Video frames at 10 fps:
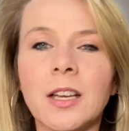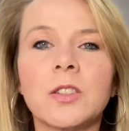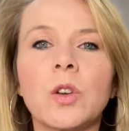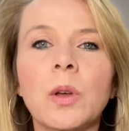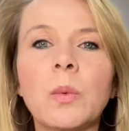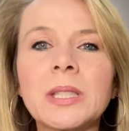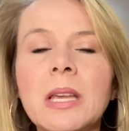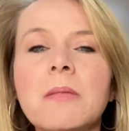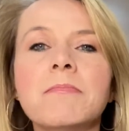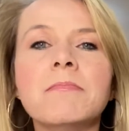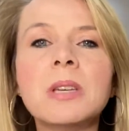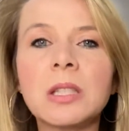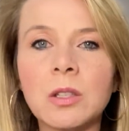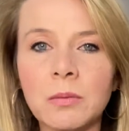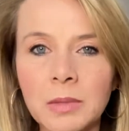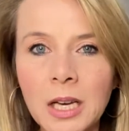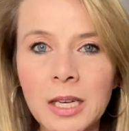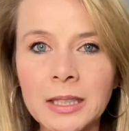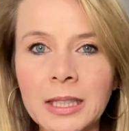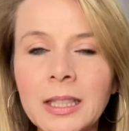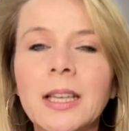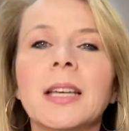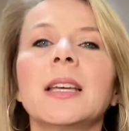So it wasn't Mr. Miyagi,